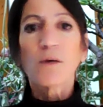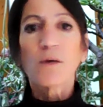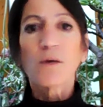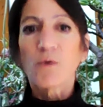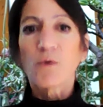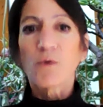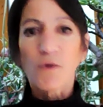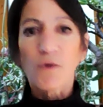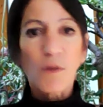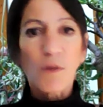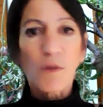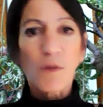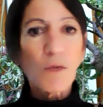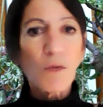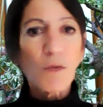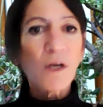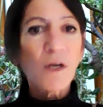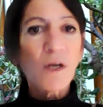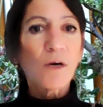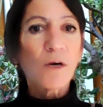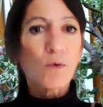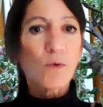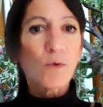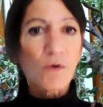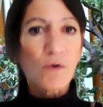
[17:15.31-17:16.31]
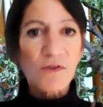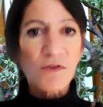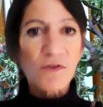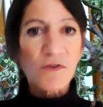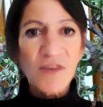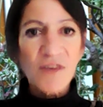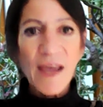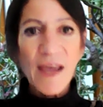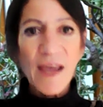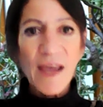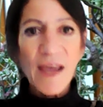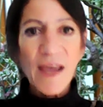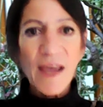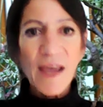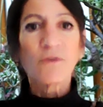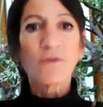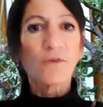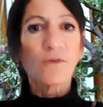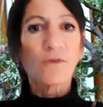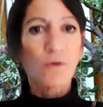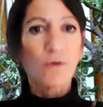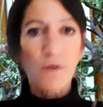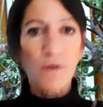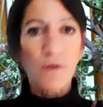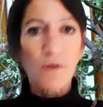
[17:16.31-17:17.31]
We were in the media. We were at
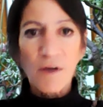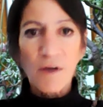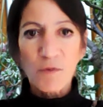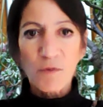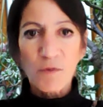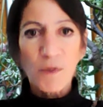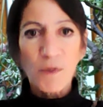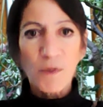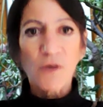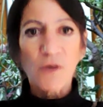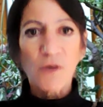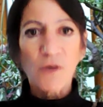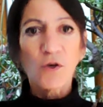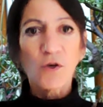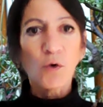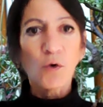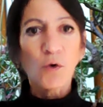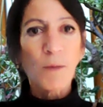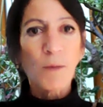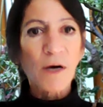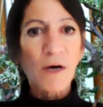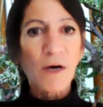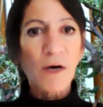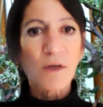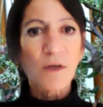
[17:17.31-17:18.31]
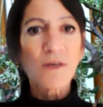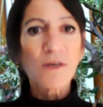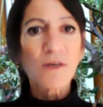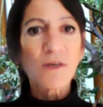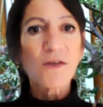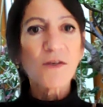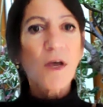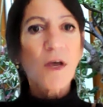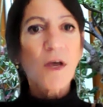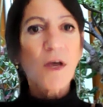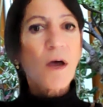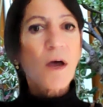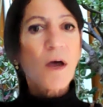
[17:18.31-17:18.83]
council. Everybody knew about us.